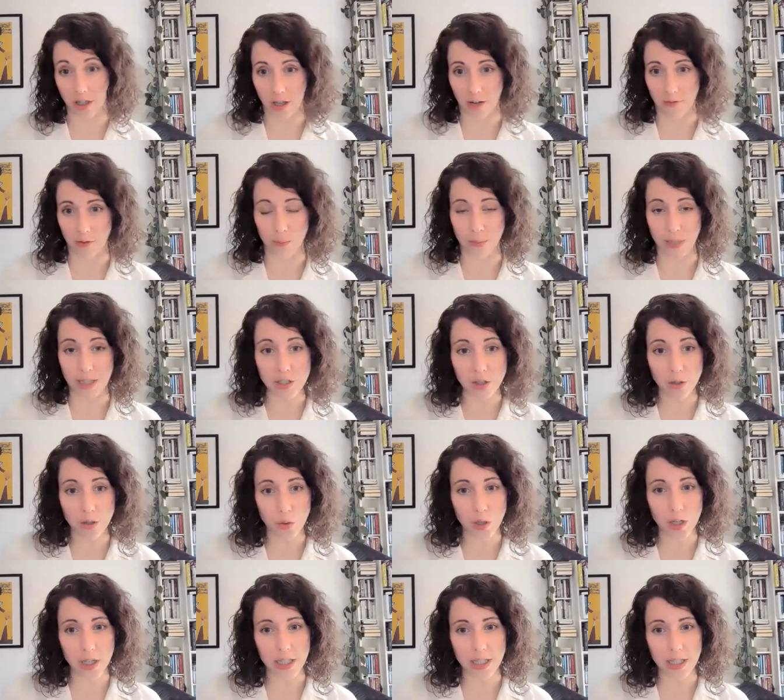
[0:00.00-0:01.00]
governmental
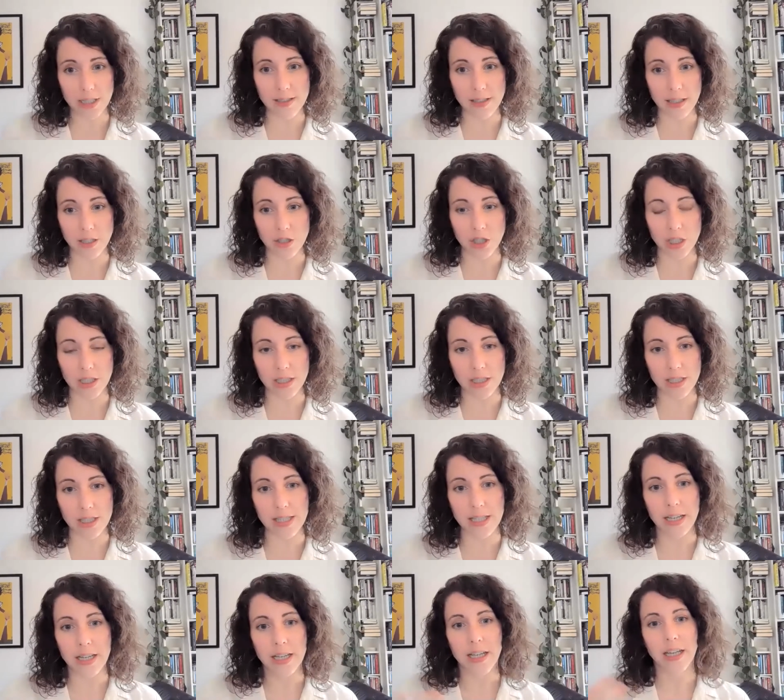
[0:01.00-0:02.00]
organizations,
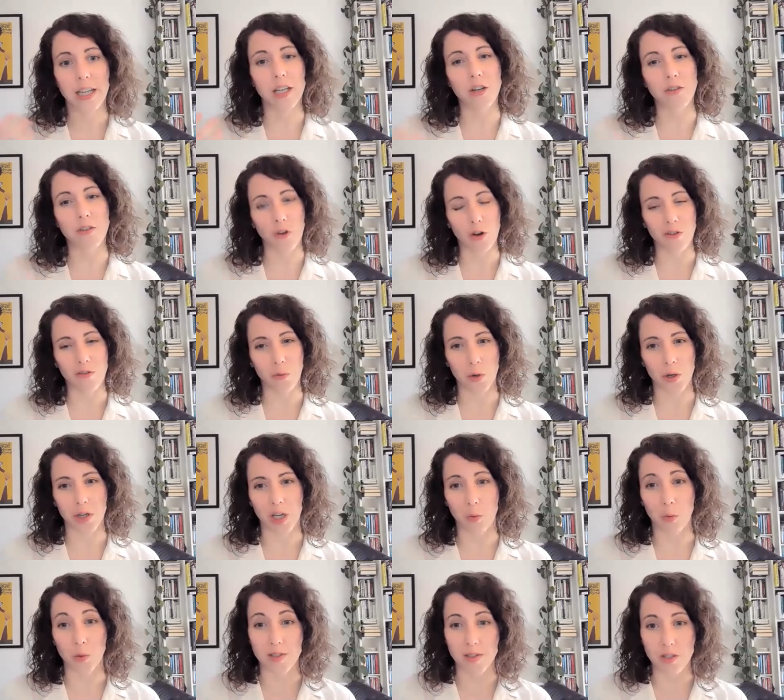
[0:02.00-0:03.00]
can involve
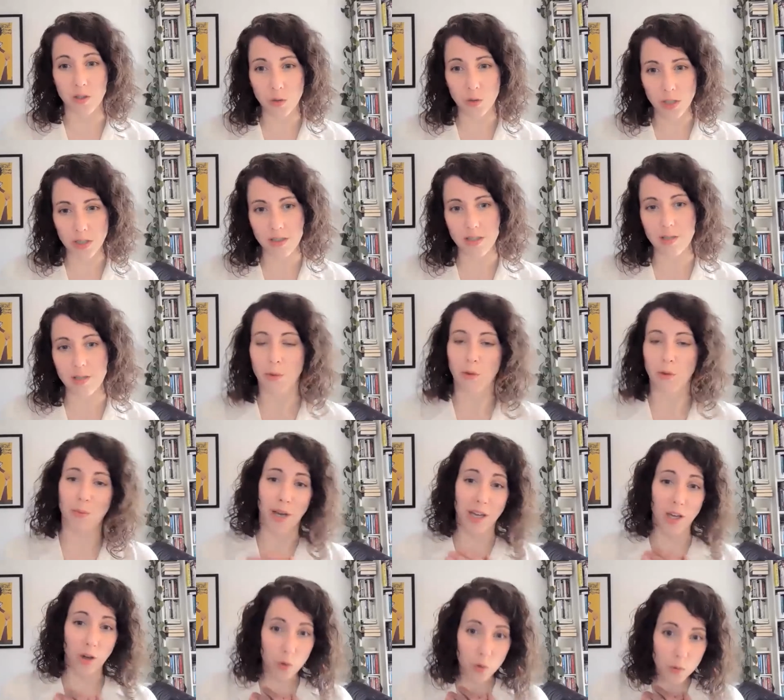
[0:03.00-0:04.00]
working with students, with
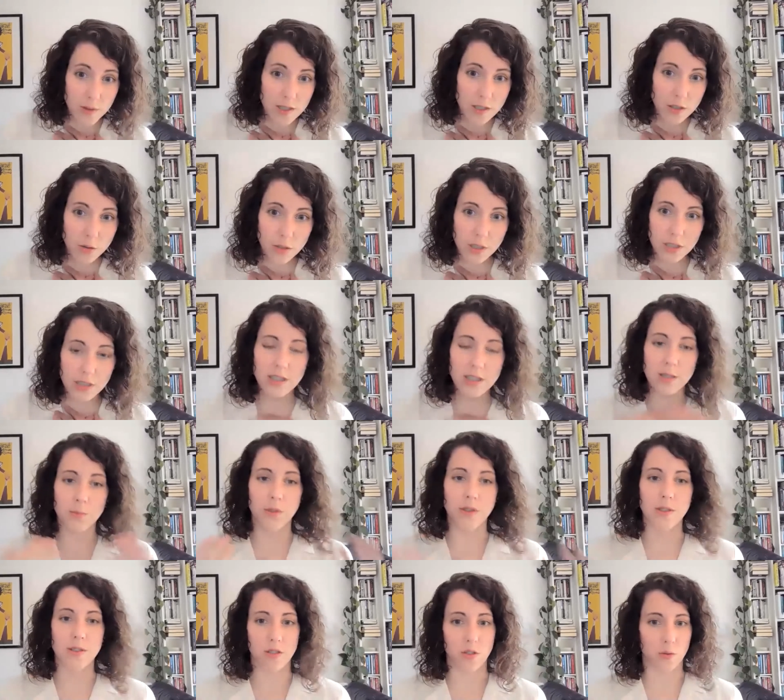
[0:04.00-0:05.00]
my own students,
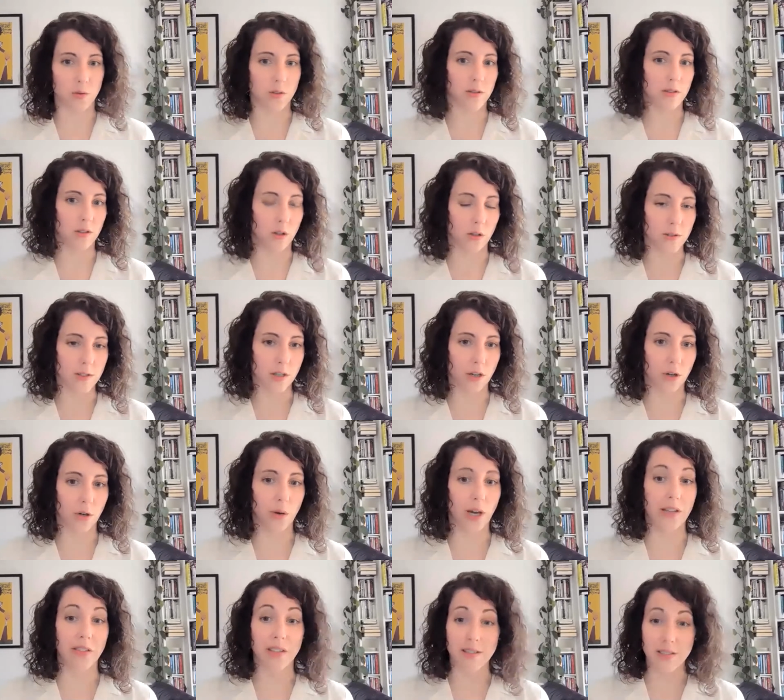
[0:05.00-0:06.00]
but students also
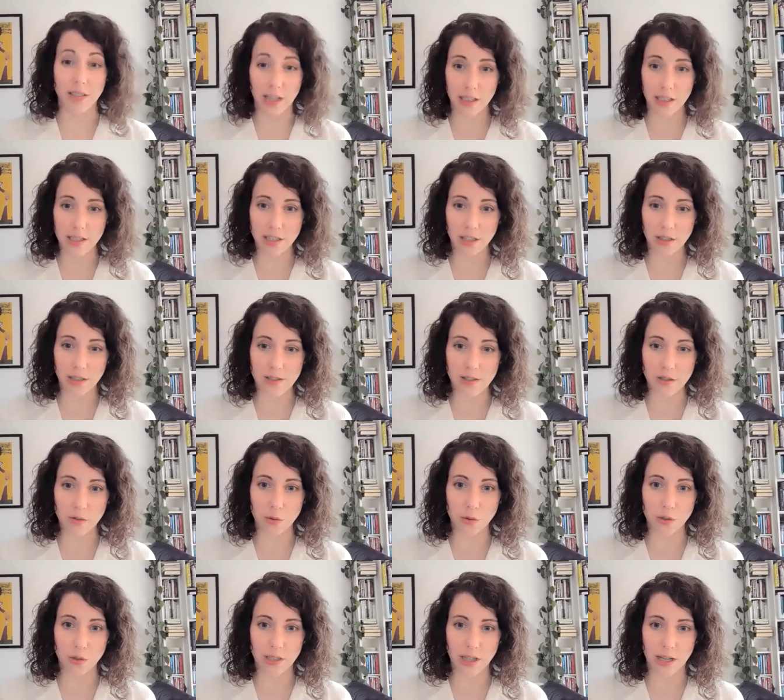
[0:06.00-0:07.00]
at the secondary
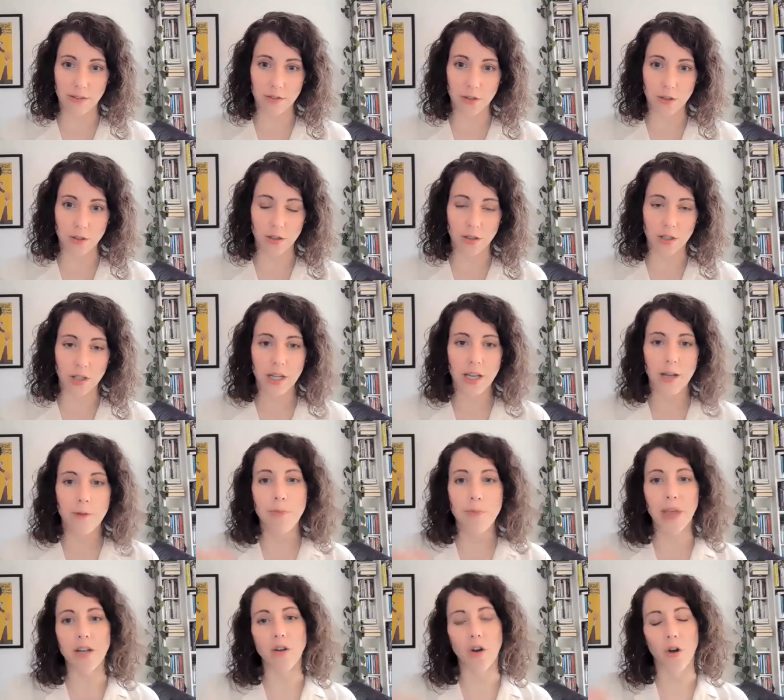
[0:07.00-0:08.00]
school level,
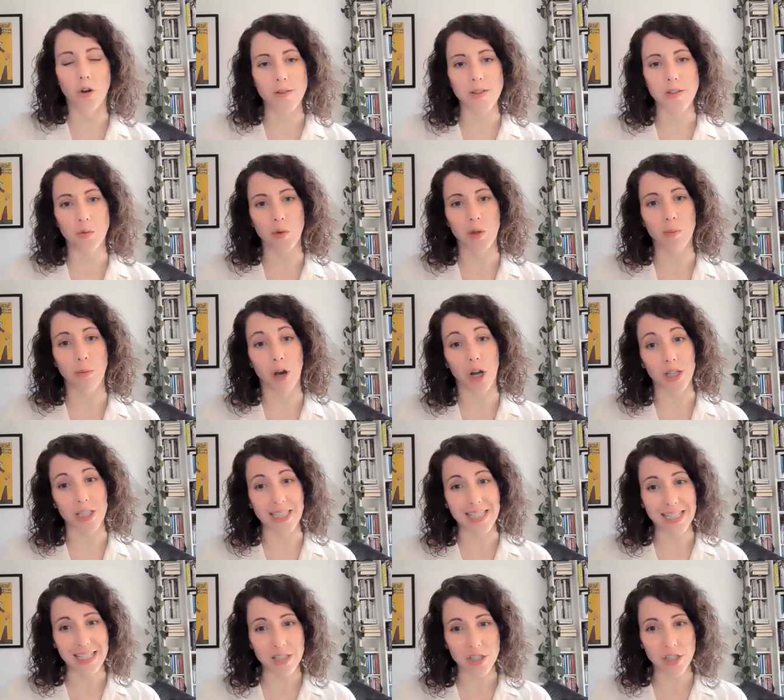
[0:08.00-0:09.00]
and also with
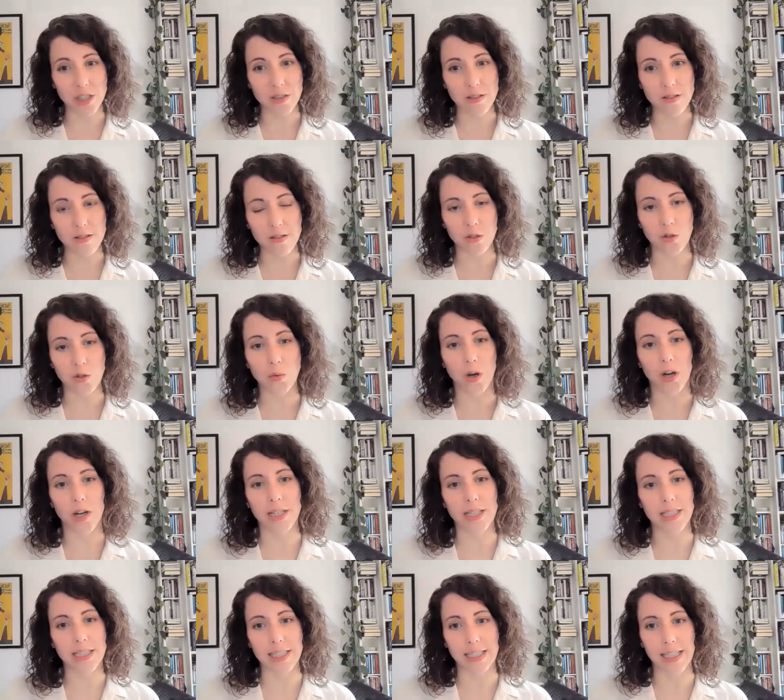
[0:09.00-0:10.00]
politicians who are
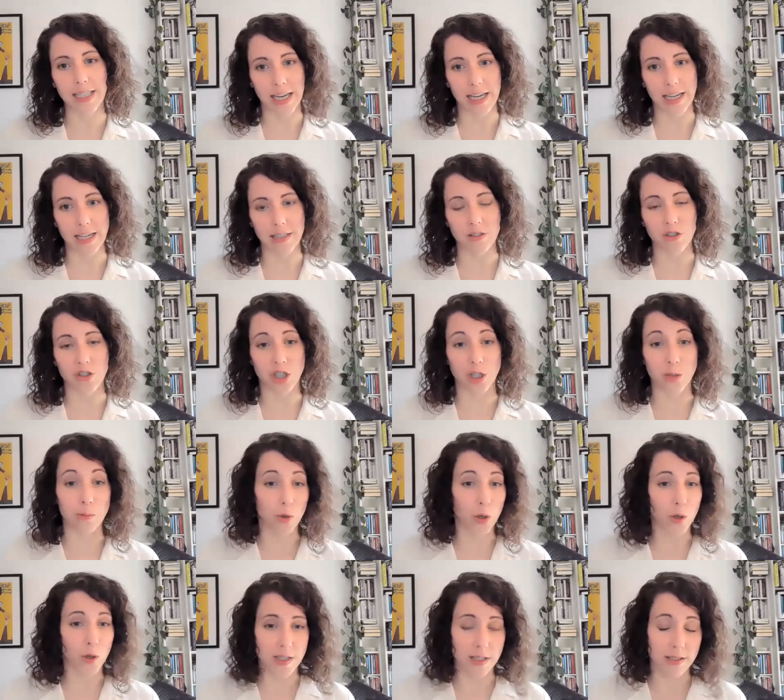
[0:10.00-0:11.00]
engaged in
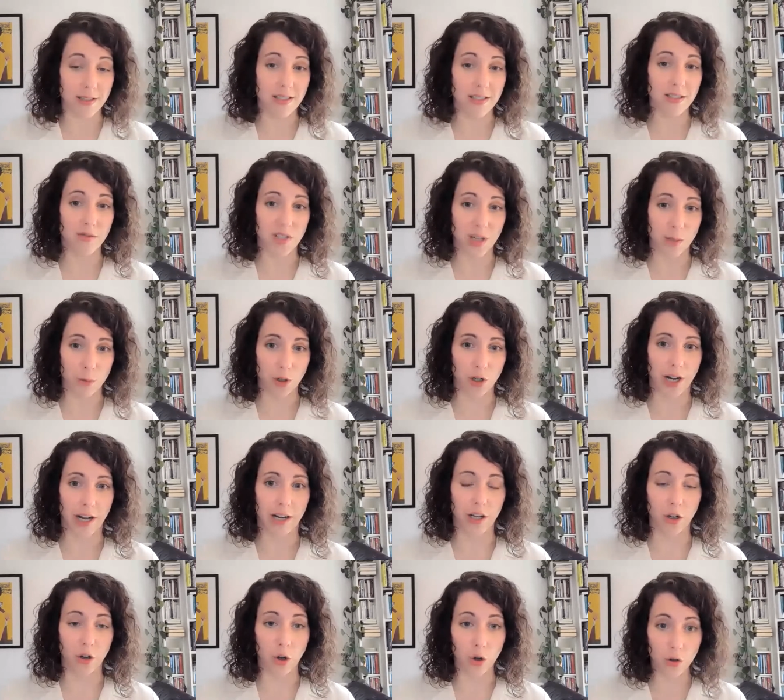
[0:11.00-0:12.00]
processes of
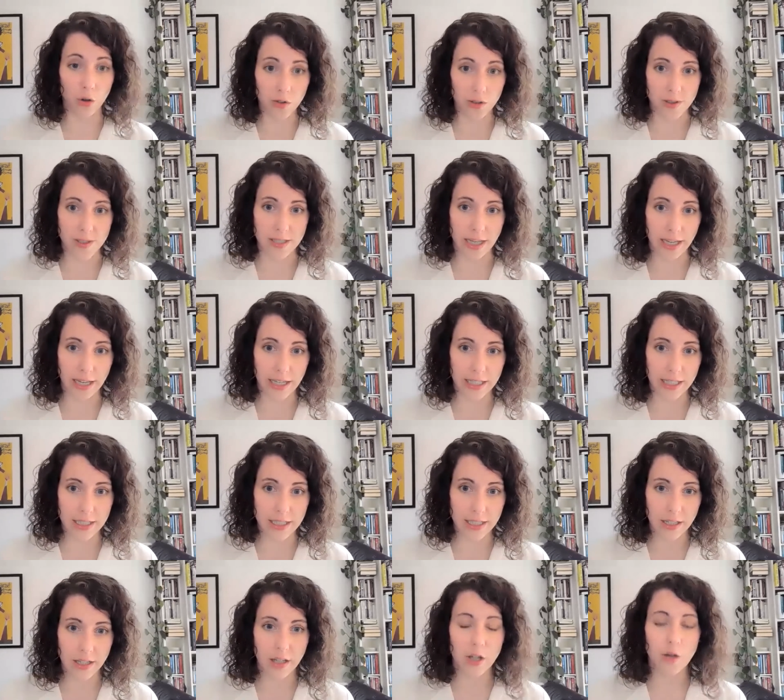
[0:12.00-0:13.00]
democratic oversight
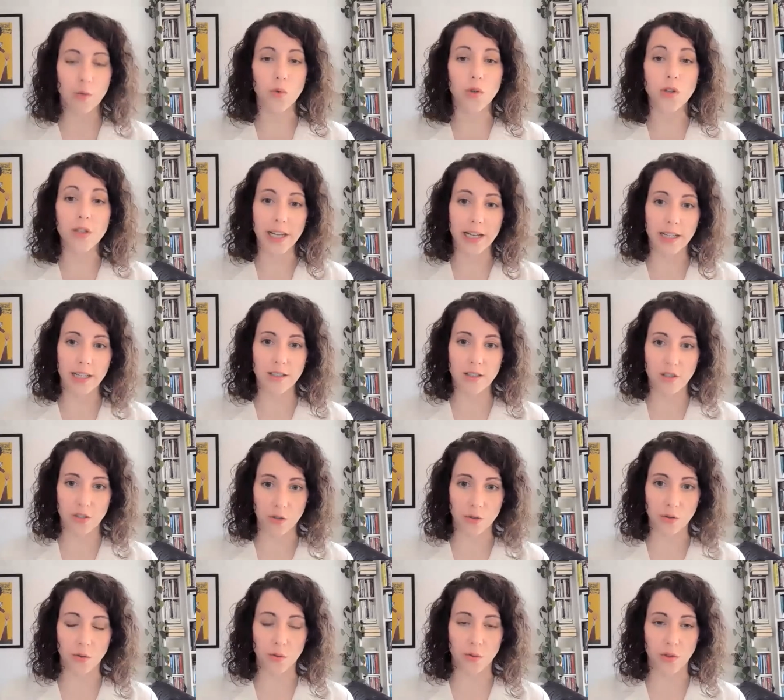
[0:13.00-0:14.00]
relating
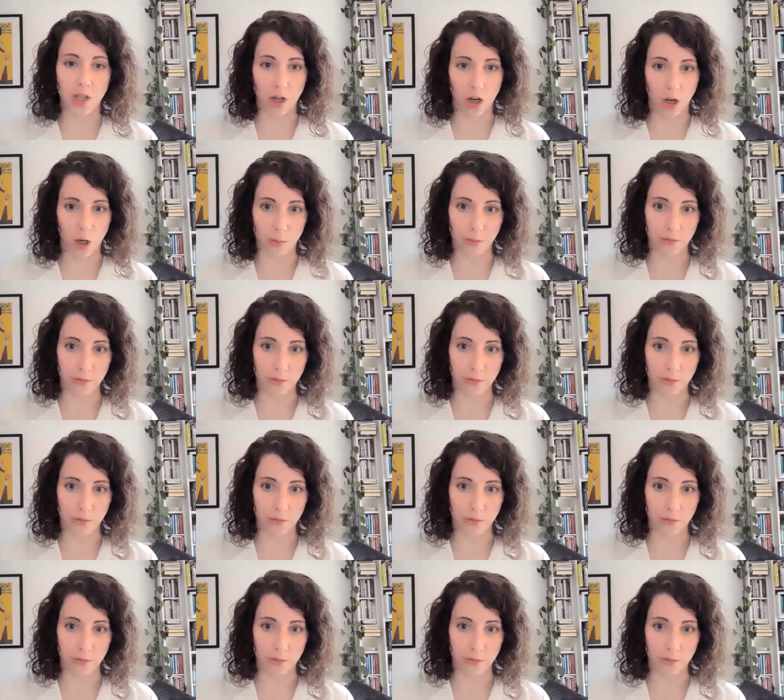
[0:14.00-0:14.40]
to the armed